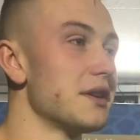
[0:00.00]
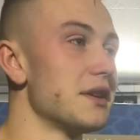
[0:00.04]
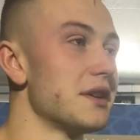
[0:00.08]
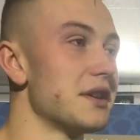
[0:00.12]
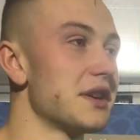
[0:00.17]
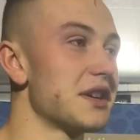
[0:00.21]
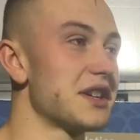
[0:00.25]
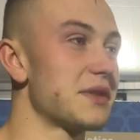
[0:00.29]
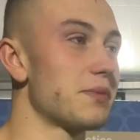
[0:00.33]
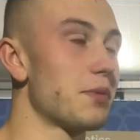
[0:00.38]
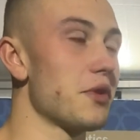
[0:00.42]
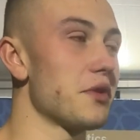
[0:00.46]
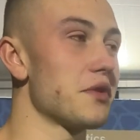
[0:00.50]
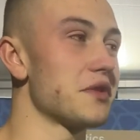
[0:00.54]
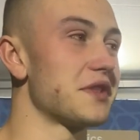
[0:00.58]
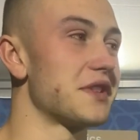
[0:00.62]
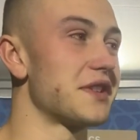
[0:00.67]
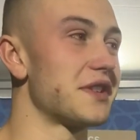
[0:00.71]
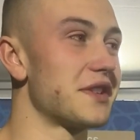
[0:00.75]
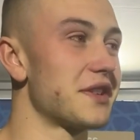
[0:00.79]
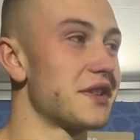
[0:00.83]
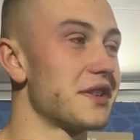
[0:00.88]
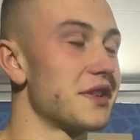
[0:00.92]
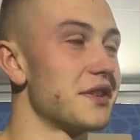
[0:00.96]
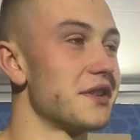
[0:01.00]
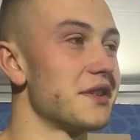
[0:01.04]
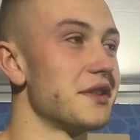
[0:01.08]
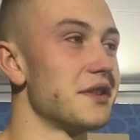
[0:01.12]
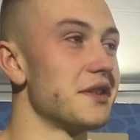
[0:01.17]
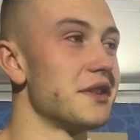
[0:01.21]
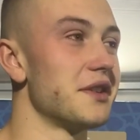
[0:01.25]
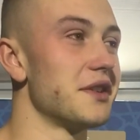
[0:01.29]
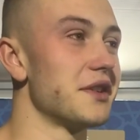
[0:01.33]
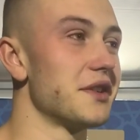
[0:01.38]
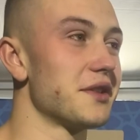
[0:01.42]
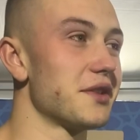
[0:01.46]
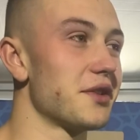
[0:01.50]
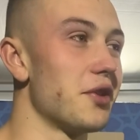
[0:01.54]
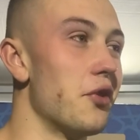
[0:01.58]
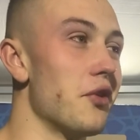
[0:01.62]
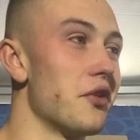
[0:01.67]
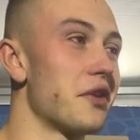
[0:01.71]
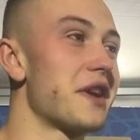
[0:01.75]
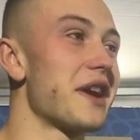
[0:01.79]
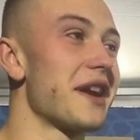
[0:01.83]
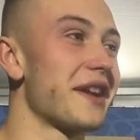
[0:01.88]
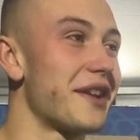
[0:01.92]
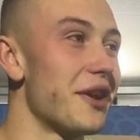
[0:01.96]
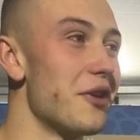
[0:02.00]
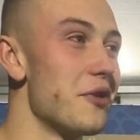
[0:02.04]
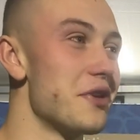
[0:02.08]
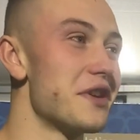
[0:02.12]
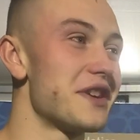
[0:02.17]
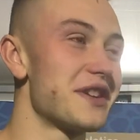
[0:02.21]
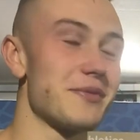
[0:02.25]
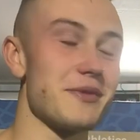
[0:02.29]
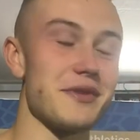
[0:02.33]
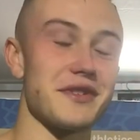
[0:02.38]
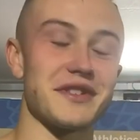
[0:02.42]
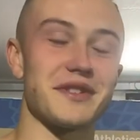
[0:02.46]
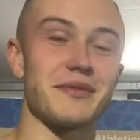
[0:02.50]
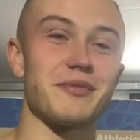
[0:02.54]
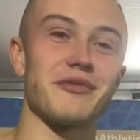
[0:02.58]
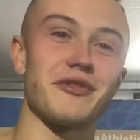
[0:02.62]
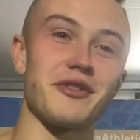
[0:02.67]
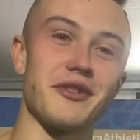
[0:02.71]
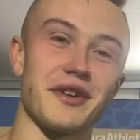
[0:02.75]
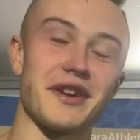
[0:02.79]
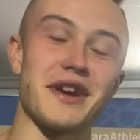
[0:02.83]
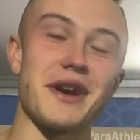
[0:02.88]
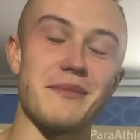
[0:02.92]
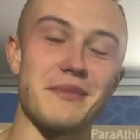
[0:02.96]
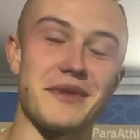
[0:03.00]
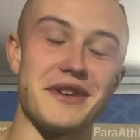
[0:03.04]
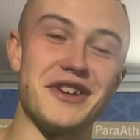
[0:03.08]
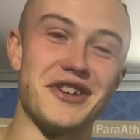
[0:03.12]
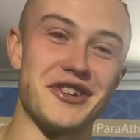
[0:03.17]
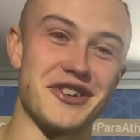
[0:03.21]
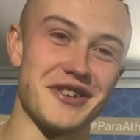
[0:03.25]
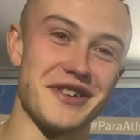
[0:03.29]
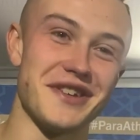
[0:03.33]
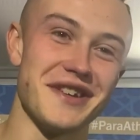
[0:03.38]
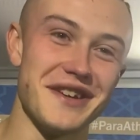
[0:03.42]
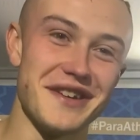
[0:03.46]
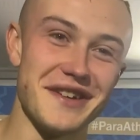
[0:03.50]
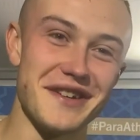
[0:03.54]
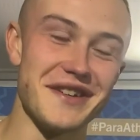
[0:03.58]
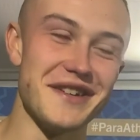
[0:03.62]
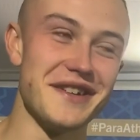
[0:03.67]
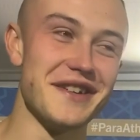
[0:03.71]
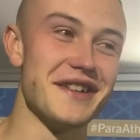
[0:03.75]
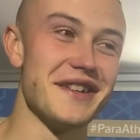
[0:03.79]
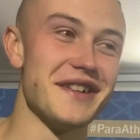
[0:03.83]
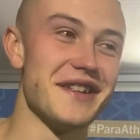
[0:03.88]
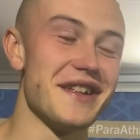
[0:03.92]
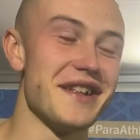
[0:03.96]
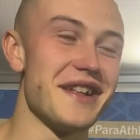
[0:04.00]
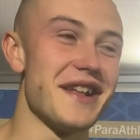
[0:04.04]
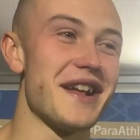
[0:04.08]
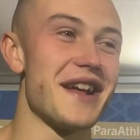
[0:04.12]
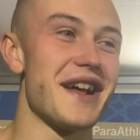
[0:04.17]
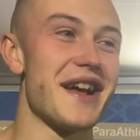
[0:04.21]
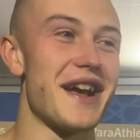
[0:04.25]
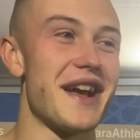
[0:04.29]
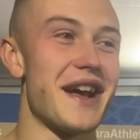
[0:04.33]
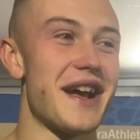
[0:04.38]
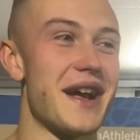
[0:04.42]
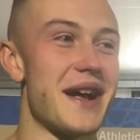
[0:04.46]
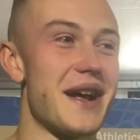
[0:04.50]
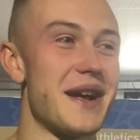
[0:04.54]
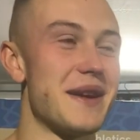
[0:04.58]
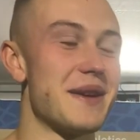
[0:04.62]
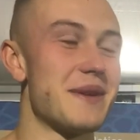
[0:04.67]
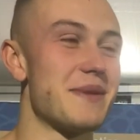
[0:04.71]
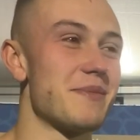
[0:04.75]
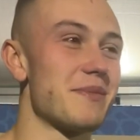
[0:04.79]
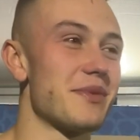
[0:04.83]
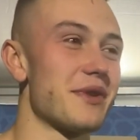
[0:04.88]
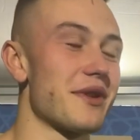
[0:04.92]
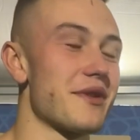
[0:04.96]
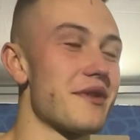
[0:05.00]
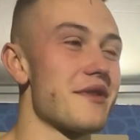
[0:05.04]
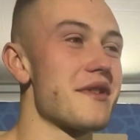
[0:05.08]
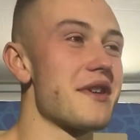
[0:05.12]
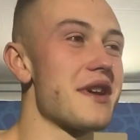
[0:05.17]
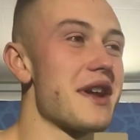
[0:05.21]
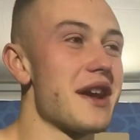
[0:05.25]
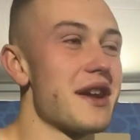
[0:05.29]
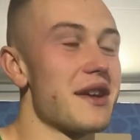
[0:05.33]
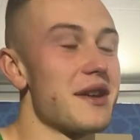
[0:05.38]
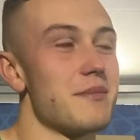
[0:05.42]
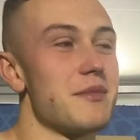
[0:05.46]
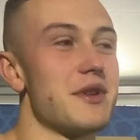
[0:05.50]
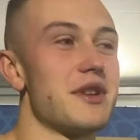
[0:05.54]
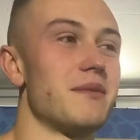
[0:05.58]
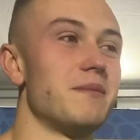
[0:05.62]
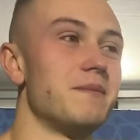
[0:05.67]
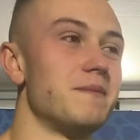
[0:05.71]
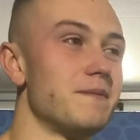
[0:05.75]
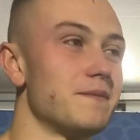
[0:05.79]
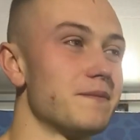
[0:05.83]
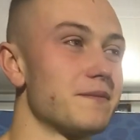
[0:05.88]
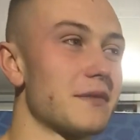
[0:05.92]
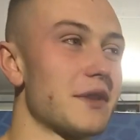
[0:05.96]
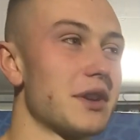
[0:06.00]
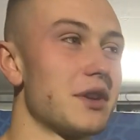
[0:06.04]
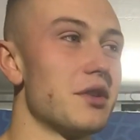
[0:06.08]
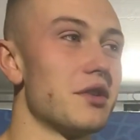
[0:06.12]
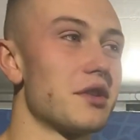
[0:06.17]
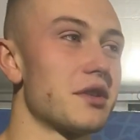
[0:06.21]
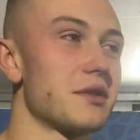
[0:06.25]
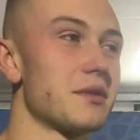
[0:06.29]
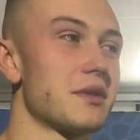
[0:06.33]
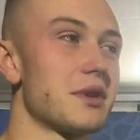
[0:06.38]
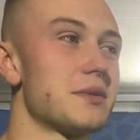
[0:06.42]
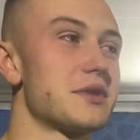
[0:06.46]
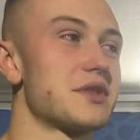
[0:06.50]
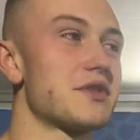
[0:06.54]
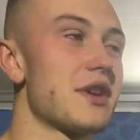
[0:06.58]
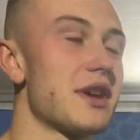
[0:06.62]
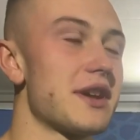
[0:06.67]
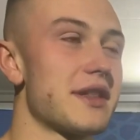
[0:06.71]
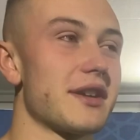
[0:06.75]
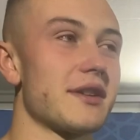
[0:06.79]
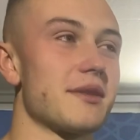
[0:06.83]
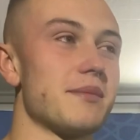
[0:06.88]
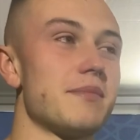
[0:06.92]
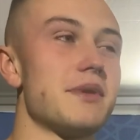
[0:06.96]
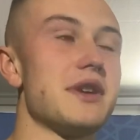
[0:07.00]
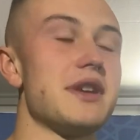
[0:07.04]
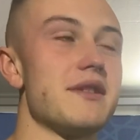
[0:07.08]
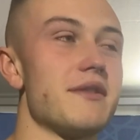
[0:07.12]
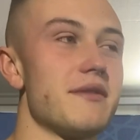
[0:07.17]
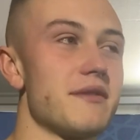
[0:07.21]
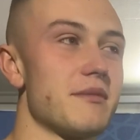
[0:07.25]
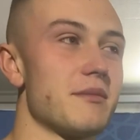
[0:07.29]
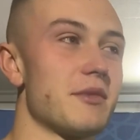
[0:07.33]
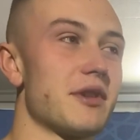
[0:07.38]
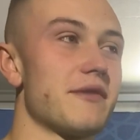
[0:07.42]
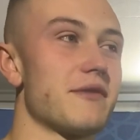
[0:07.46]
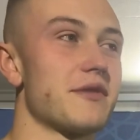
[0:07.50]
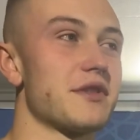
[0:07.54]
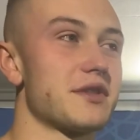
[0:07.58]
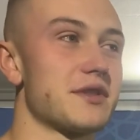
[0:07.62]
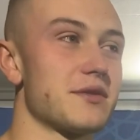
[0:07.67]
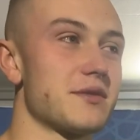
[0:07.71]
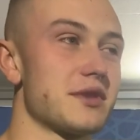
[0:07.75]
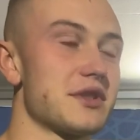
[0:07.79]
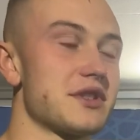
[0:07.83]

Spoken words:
I suppose don't get too explosive before a competition. Other than that, I mean, look, it was great to compete in my first world